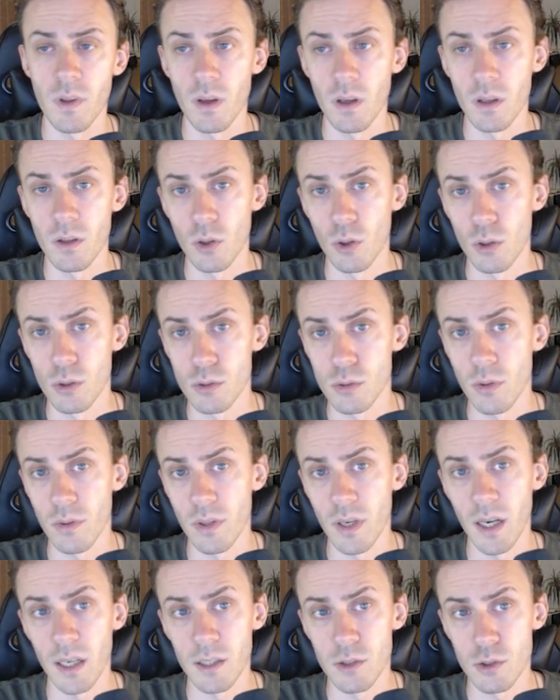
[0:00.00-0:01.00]
And also
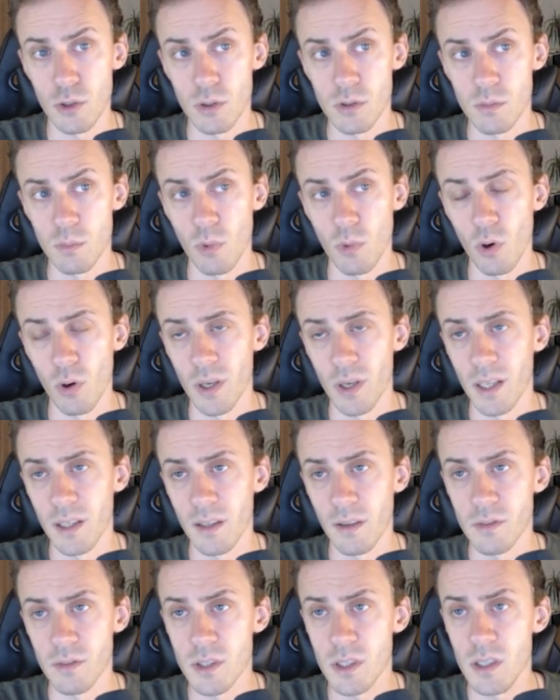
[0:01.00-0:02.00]
there are a ton more
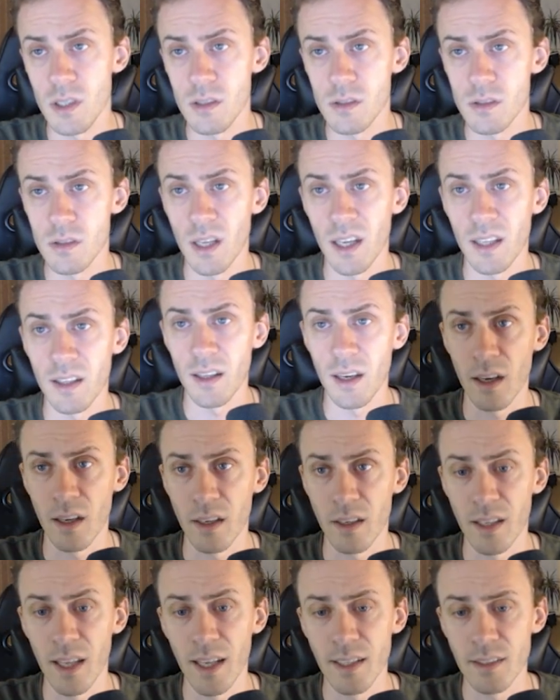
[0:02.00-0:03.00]
NFTs that
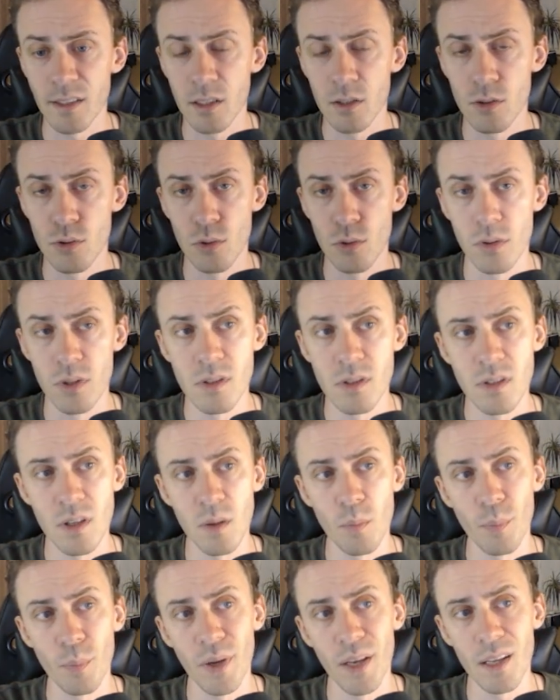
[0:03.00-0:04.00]
connected to these
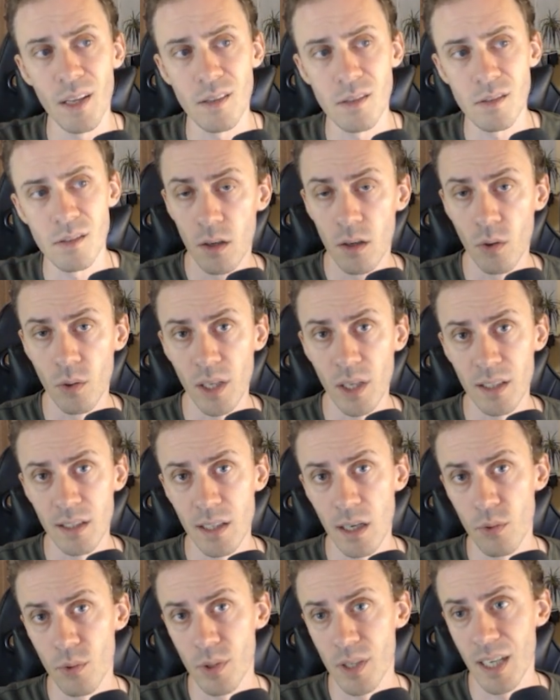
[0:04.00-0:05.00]
campaigns. Okay,
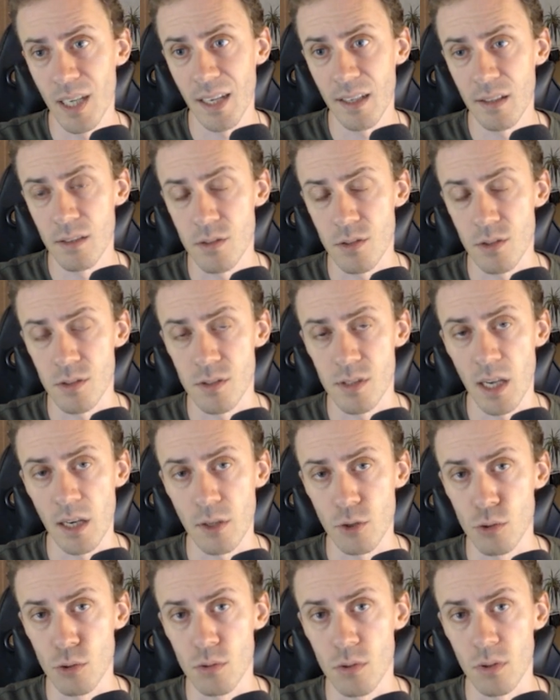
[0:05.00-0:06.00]
now regarding
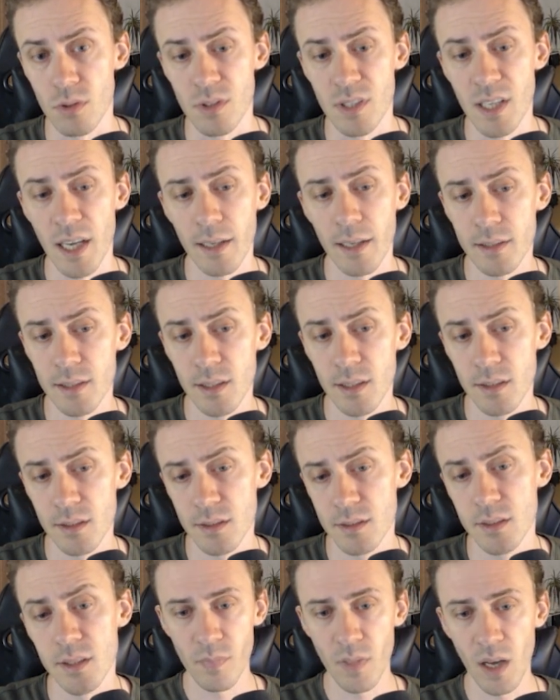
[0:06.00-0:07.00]
transactions on
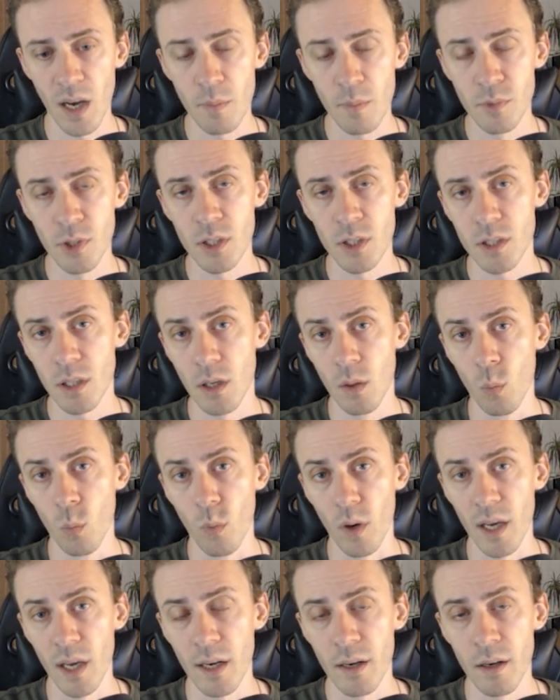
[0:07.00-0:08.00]
Dexes, I'm not
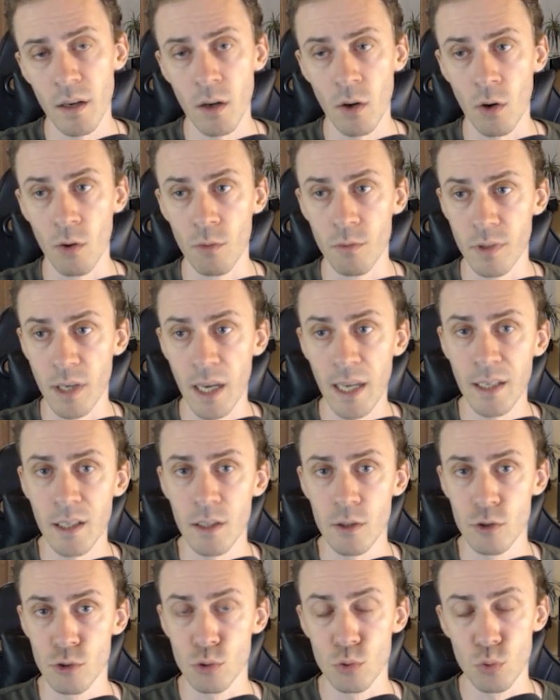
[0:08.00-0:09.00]
aware of
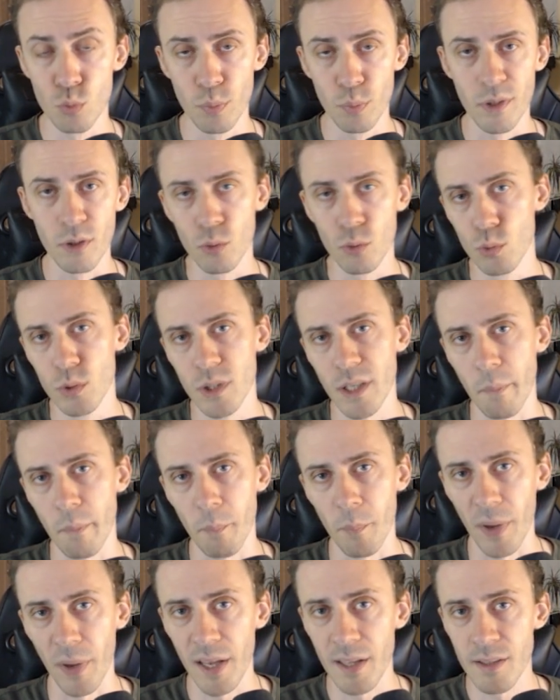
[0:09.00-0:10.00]
any super good
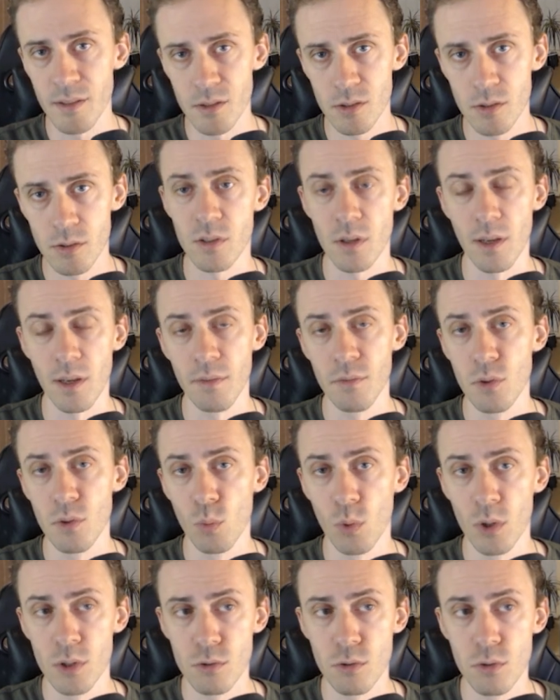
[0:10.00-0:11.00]
campaigns. If
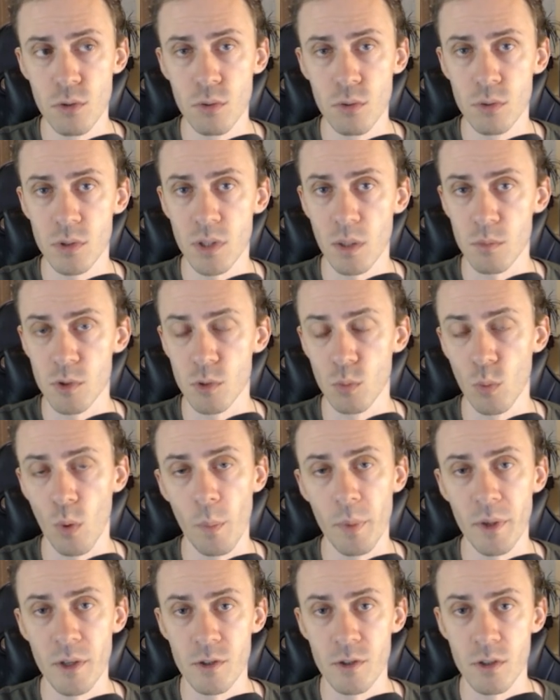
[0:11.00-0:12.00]
you want to do some
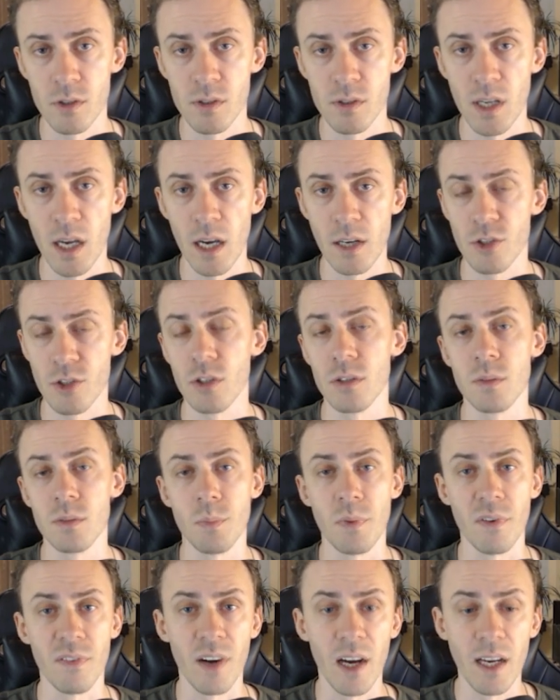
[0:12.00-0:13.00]
swapping transactions,
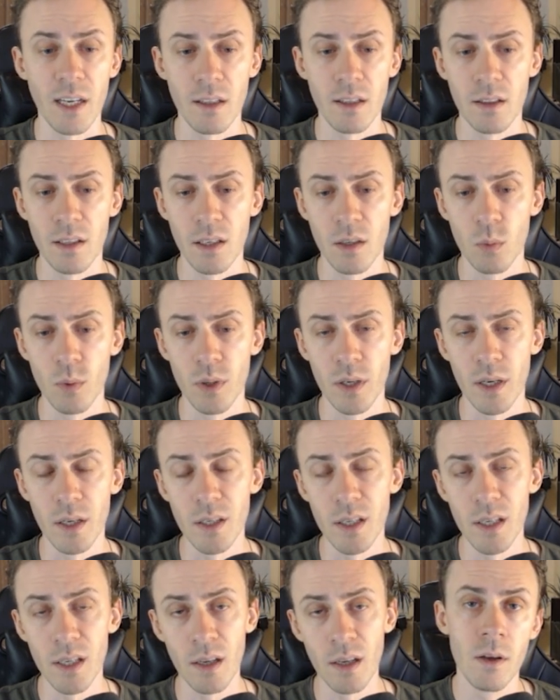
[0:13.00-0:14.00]
providing
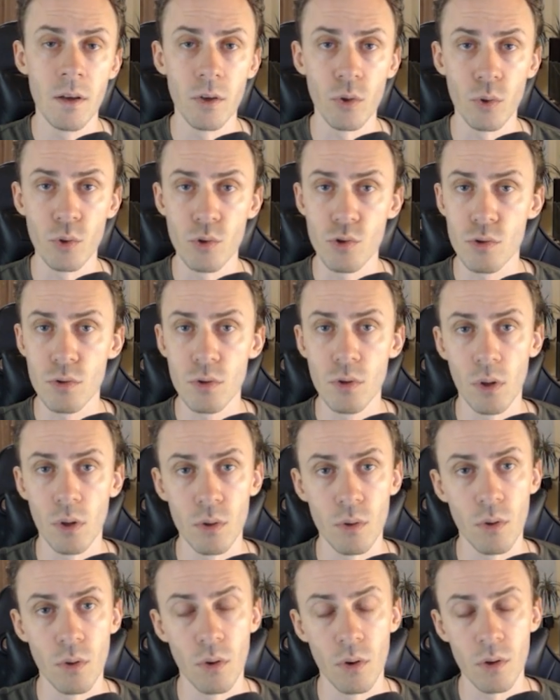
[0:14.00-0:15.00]
liquidity, you can just
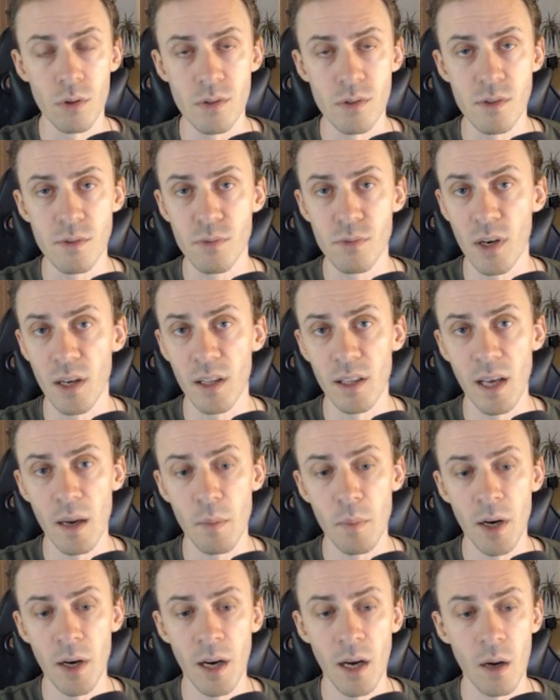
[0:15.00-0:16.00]
go on DeFi
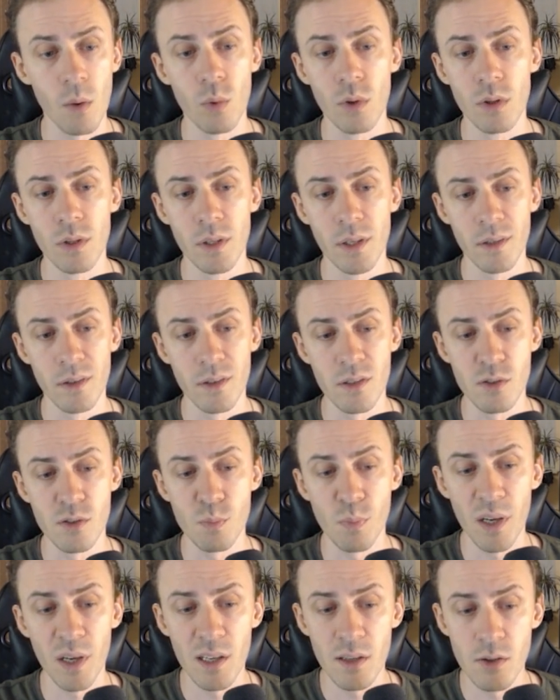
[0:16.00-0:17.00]
Llama. I will link this
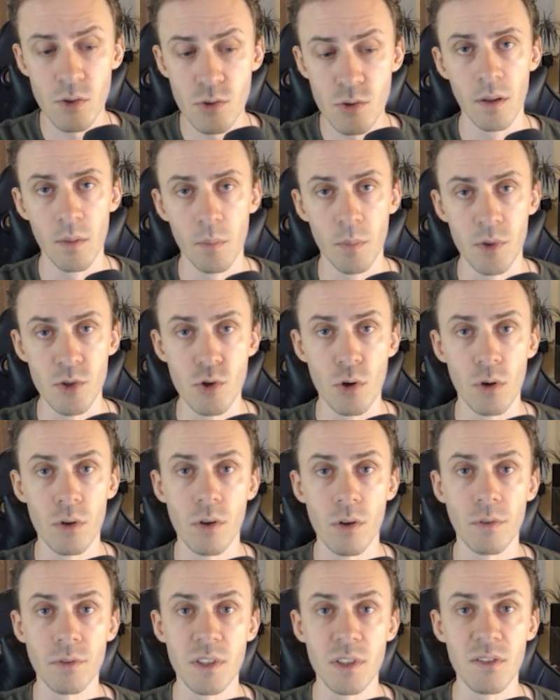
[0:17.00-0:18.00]
page.
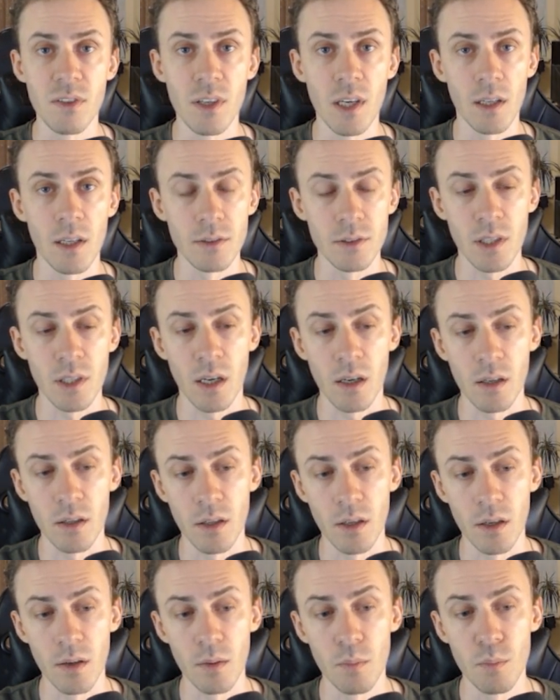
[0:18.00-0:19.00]
Majority of TVLs
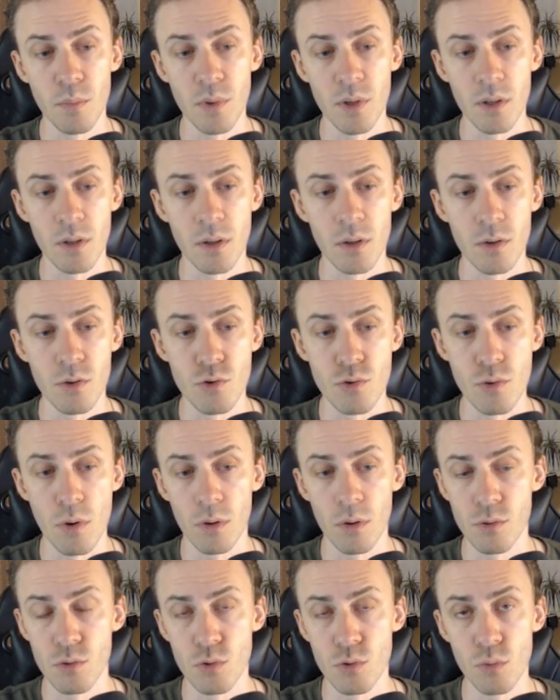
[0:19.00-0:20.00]
currently being
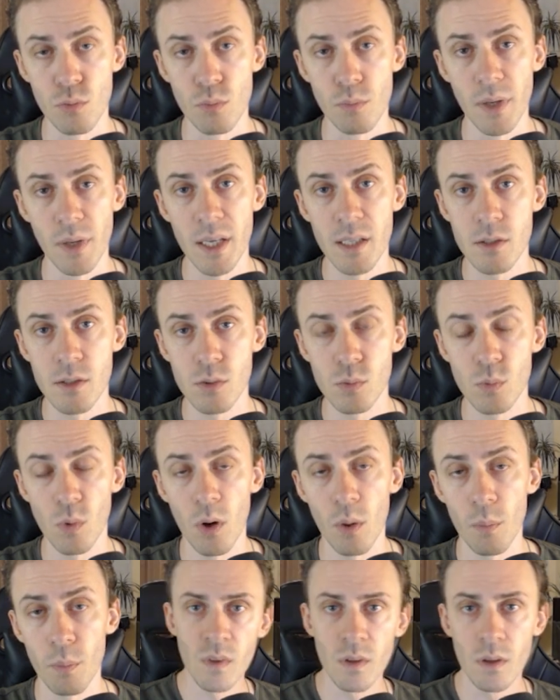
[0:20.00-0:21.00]
drawn to base
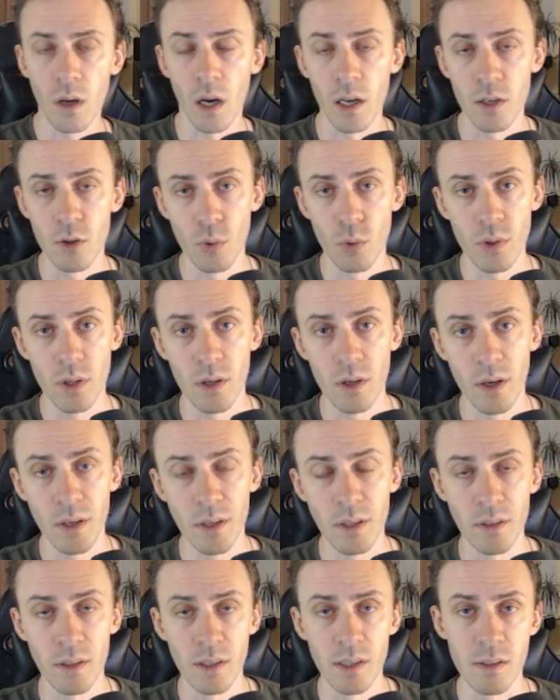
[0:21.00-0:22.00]
swap. I know they're
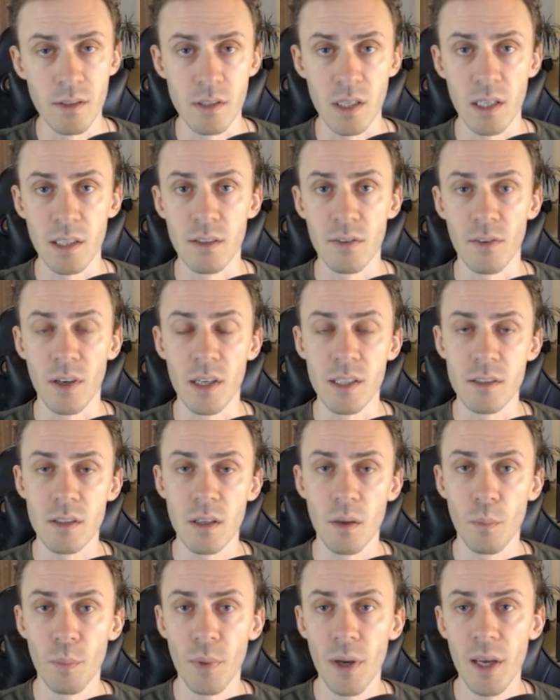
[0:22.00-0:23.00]
running
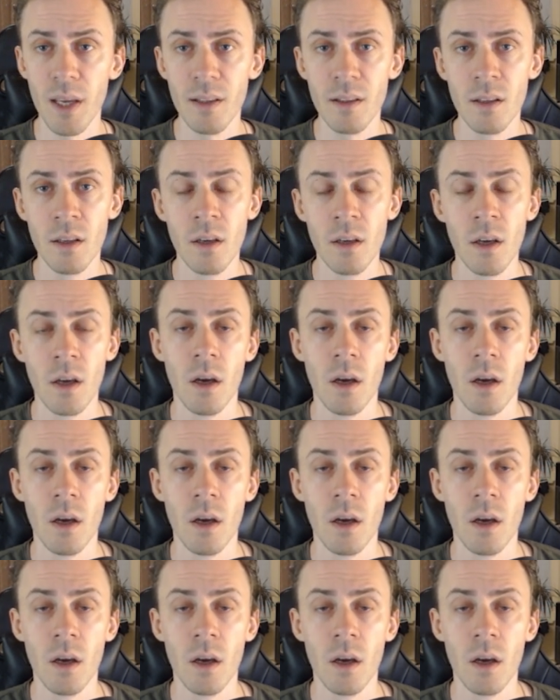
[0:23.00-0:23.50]
incentivized campaign.